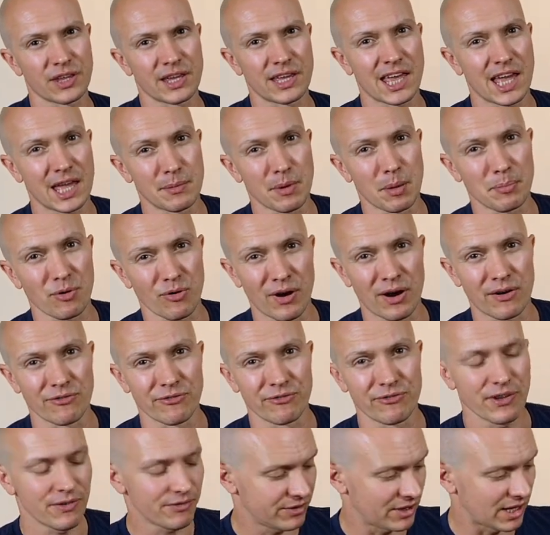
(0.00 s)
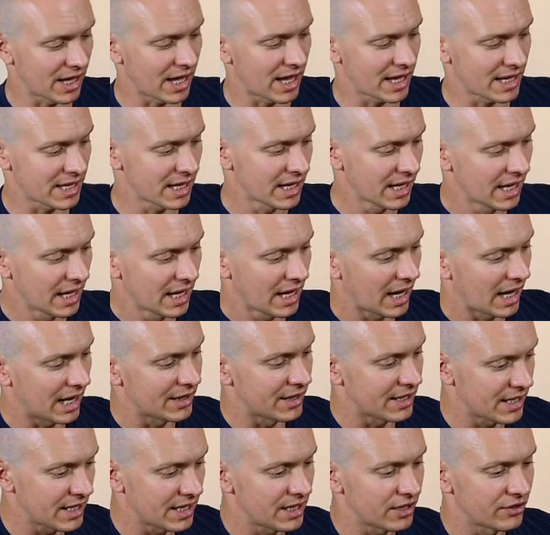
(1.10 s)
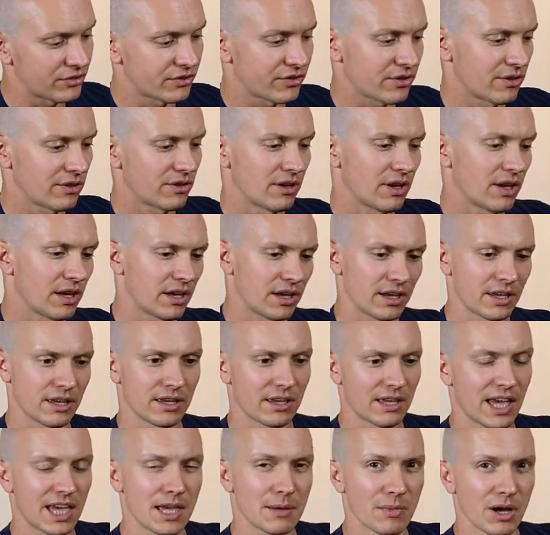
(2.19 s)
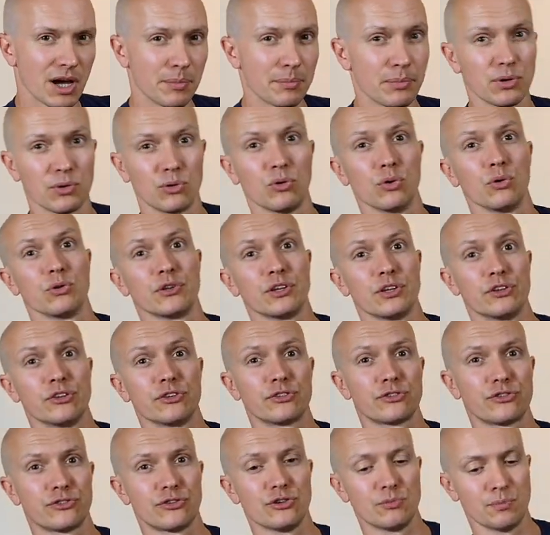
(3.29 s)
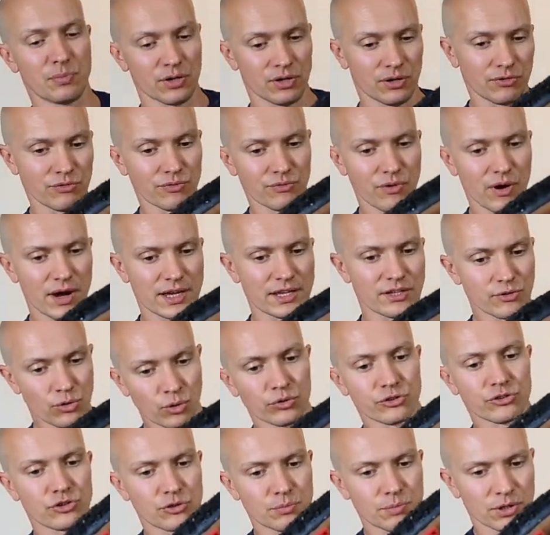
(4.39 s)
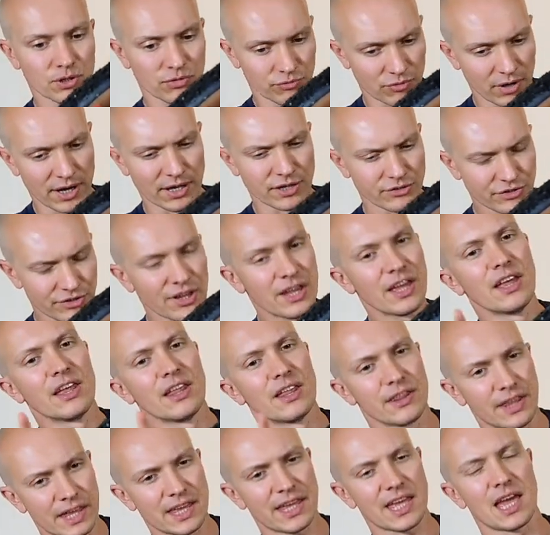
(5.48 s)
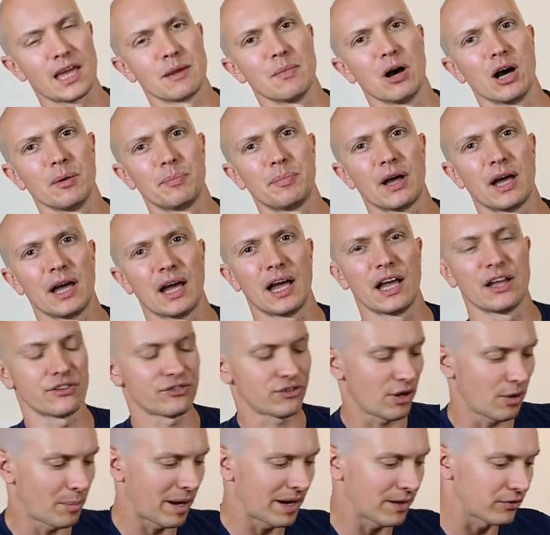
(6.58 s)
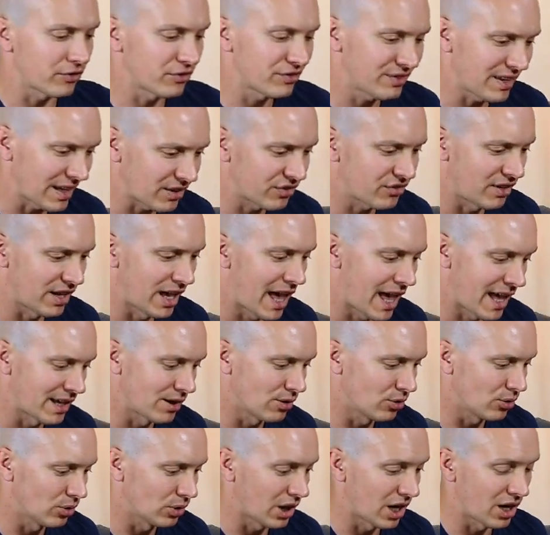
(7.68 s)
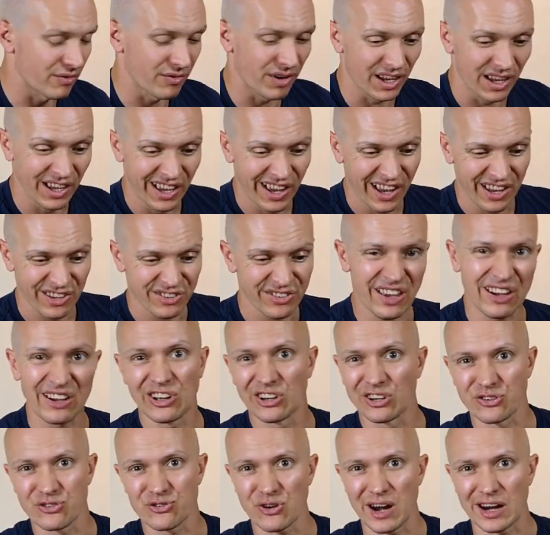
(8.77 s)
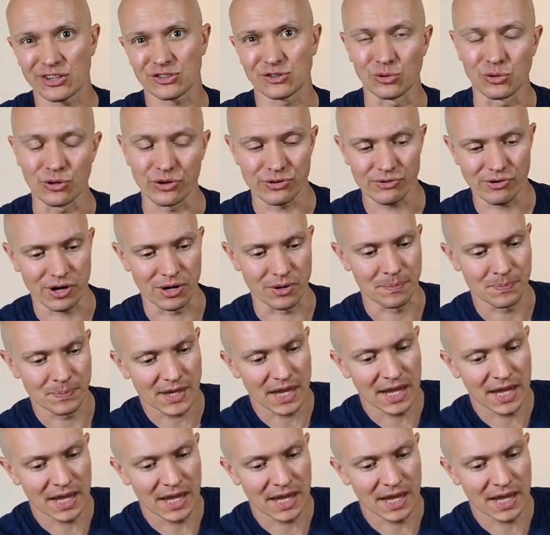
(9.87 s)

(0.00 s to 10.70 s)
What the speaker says: they came up around 50A, and these came up, or the super race, they came up as about 60A all over. So that kind of tracks all through.